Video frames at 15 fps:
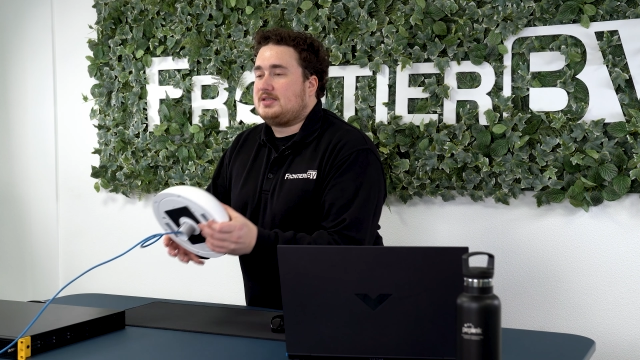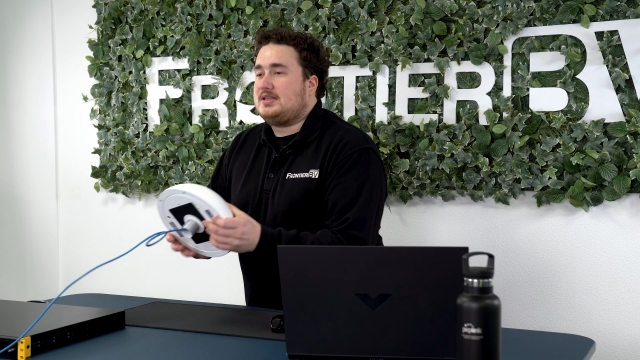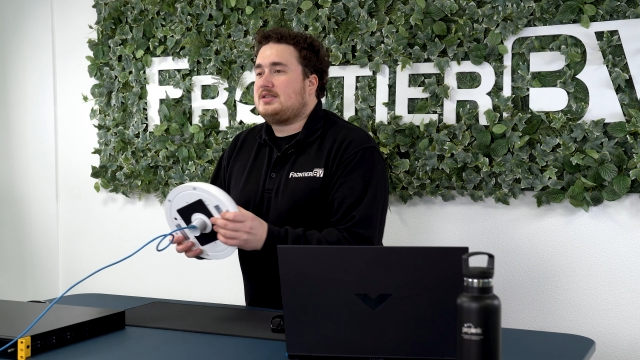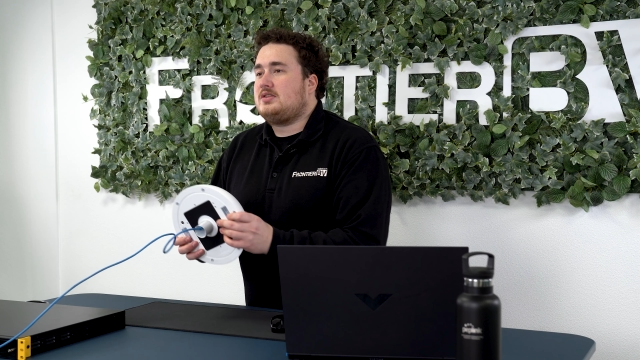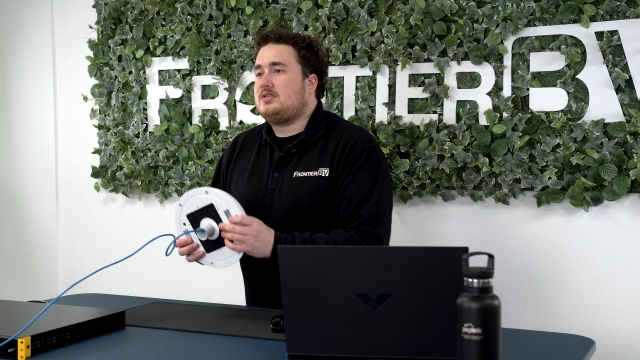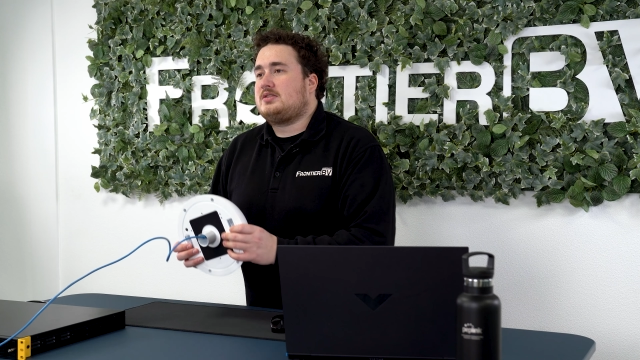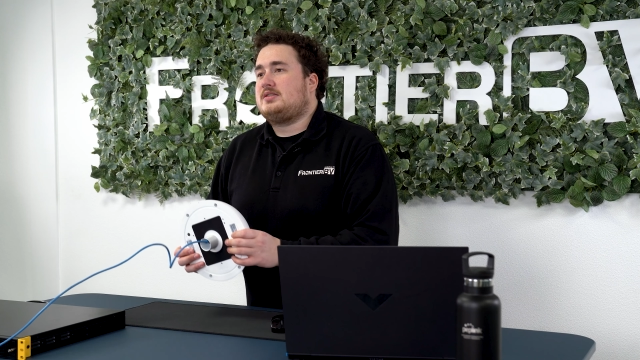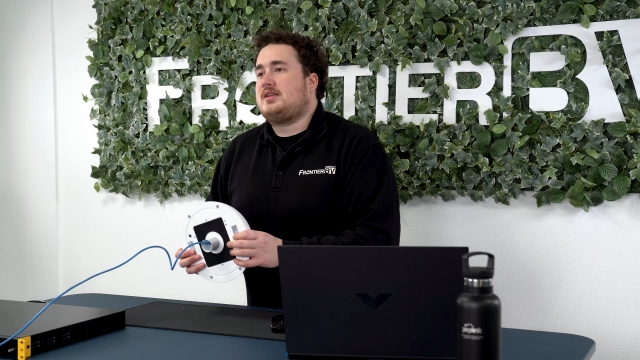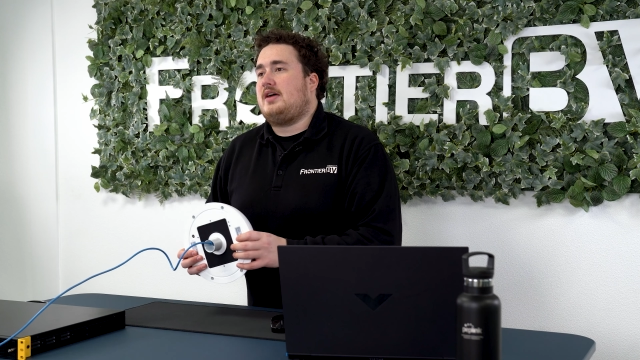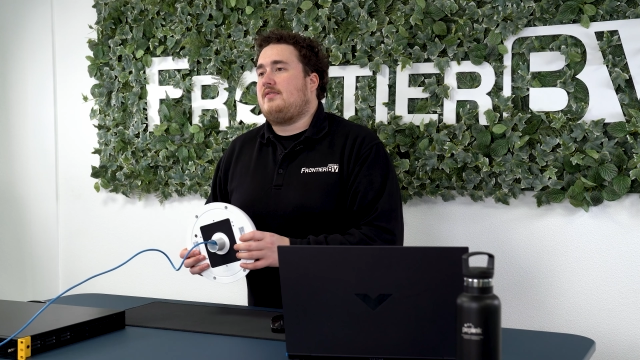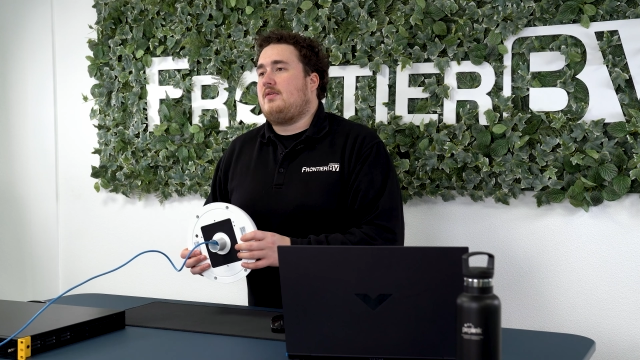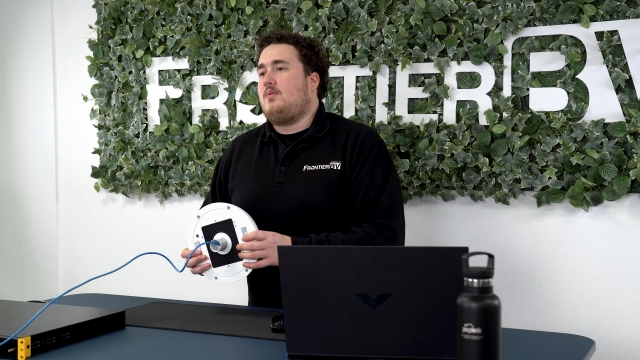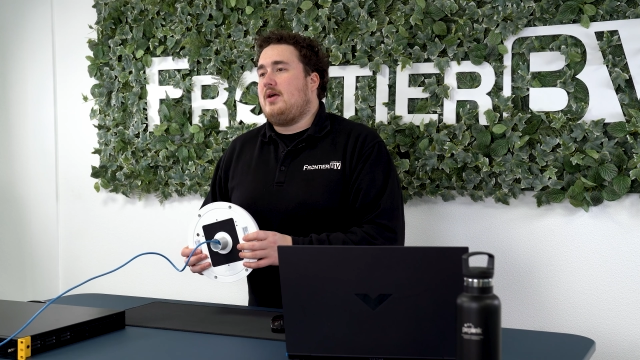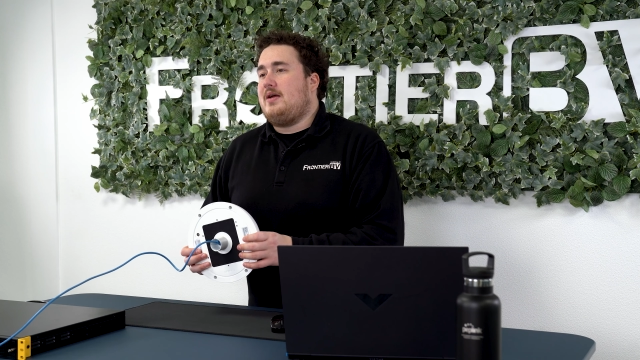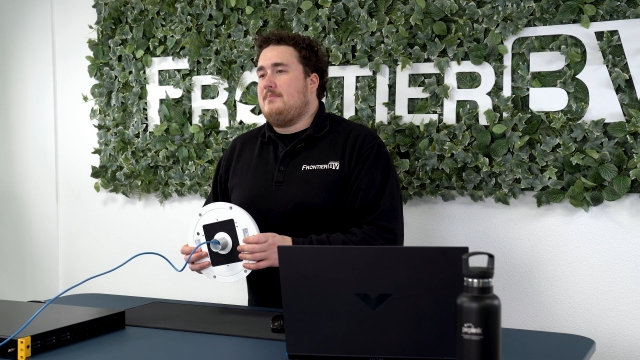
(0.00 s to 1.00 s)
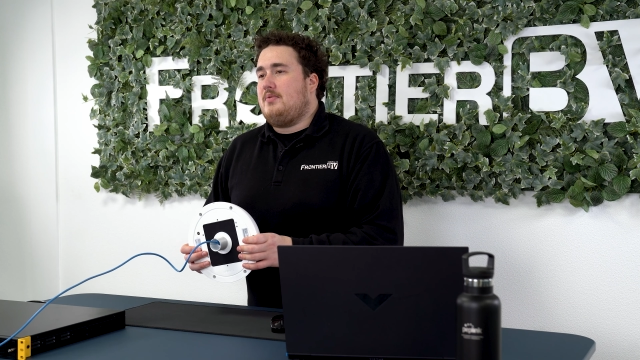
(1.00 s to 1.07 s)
this doesn't have a WAN